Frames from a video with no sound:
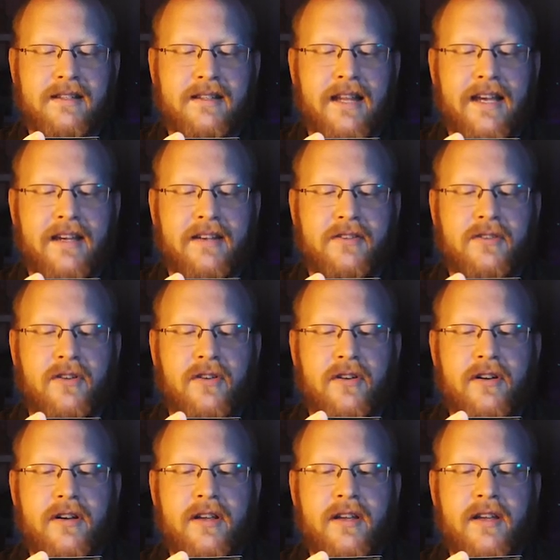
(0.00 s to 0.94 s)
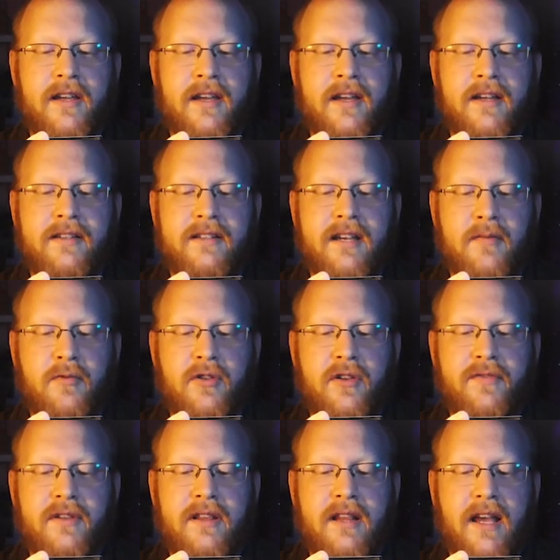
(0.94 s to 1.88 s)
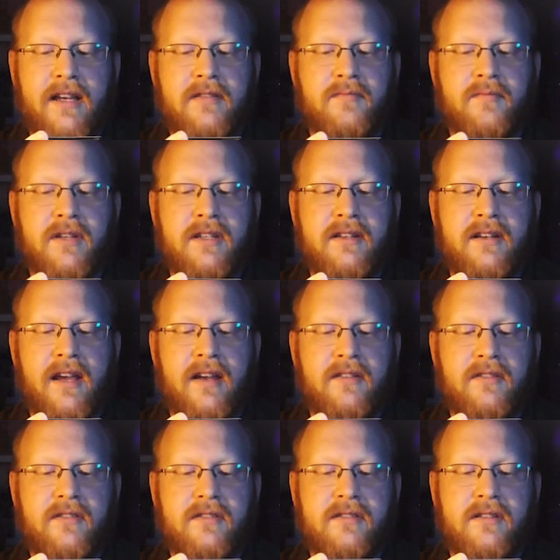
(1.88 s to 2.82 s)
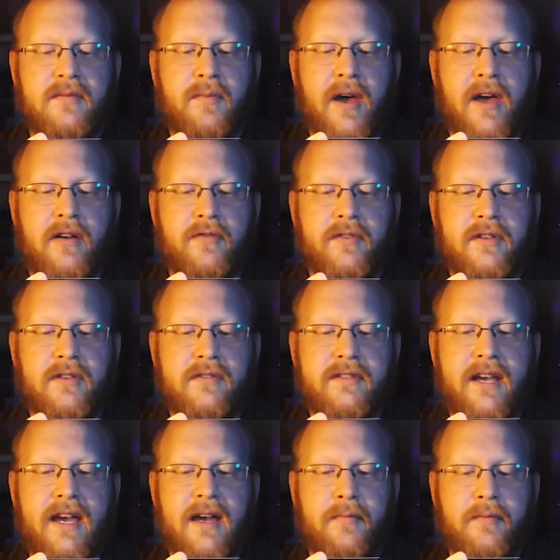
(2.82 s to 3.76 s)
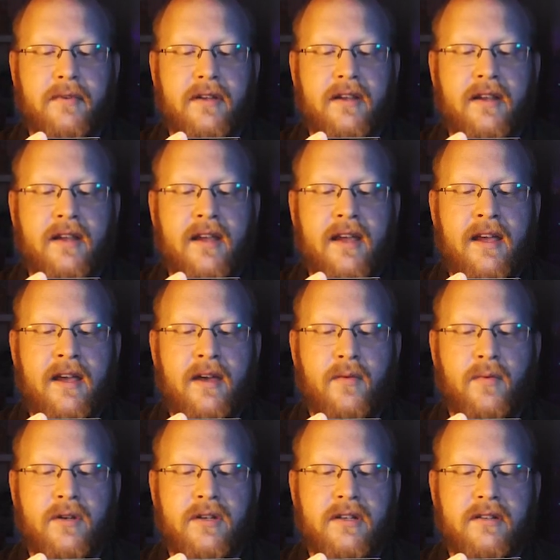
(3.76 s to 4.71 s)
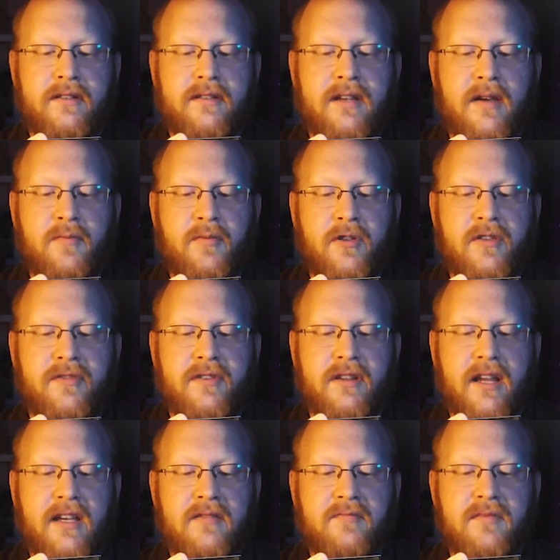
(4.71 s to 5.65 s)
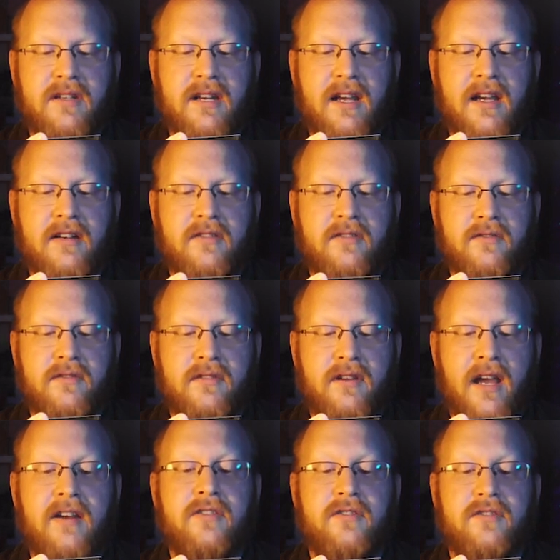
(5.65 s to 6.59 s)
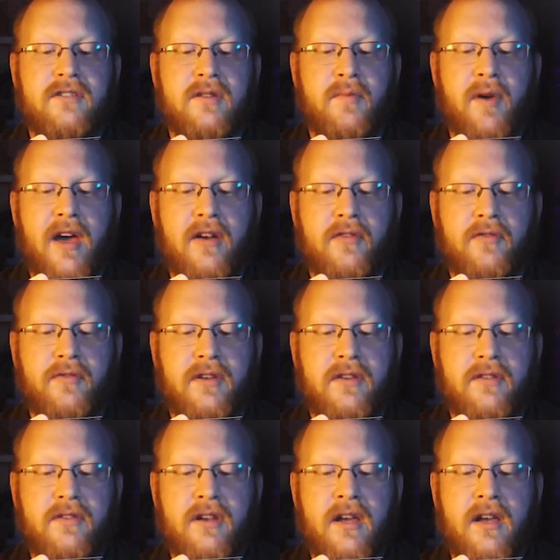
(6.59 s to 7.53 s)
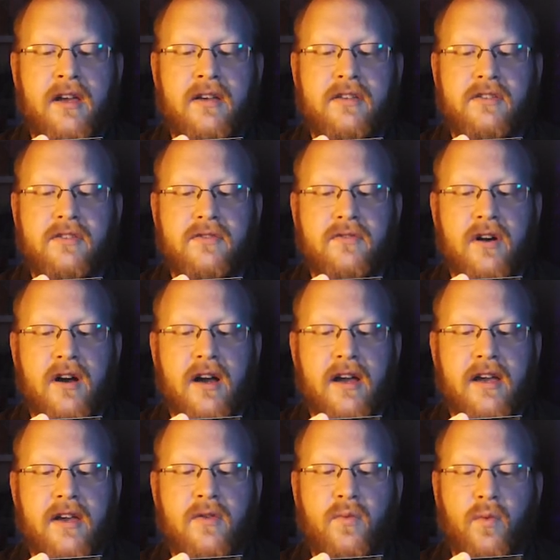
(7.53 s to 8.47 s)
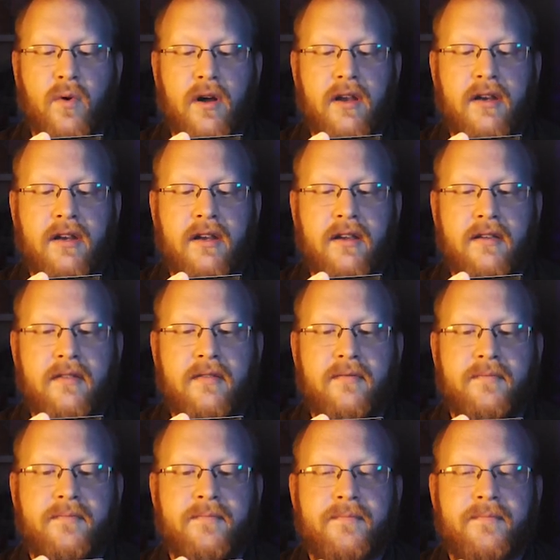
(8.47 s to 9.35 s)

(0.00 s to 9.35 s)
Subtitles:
This is a land card. Temple of Enlightenment enters the battlefield tapped. When Temple of Enlightenment enters the battlefield, scry 1.